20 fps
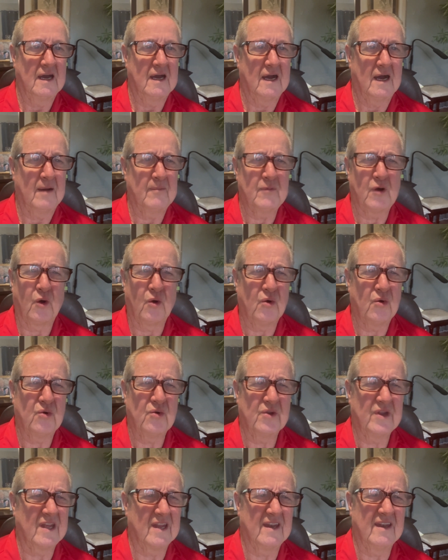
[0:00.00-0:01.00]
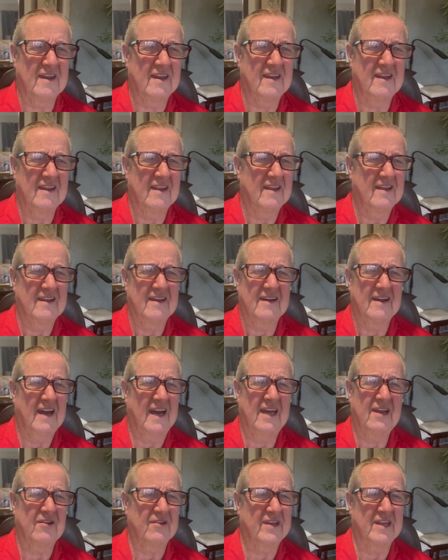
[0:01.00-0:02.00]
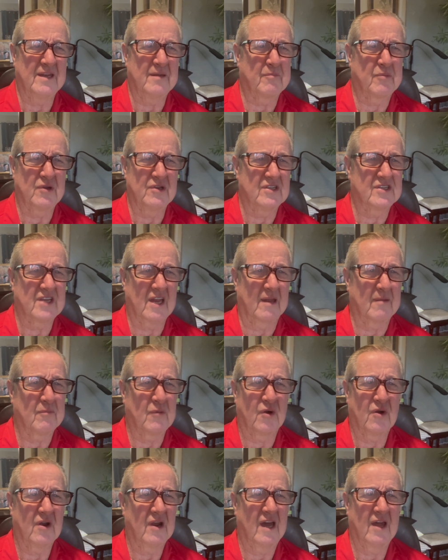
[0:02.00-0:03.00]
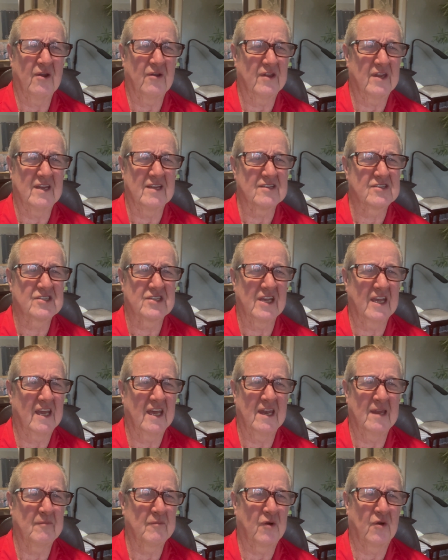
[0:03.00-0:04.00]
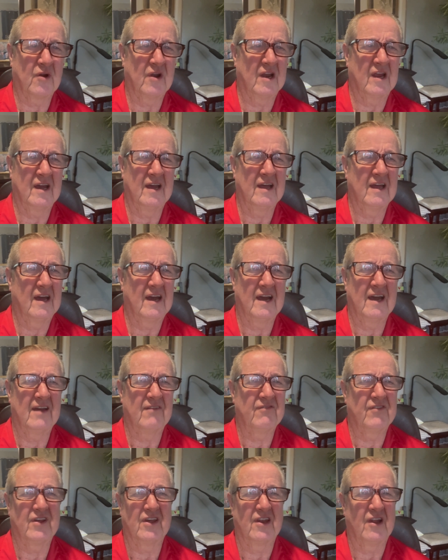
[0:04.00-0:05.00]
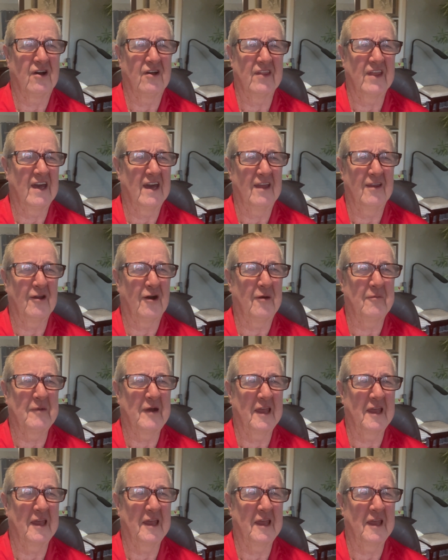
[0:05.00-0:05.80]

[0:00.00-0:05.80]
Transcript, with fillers: I'm old and I don't need to preach anymore. I don't need to sing anymore. I, I've done all that all my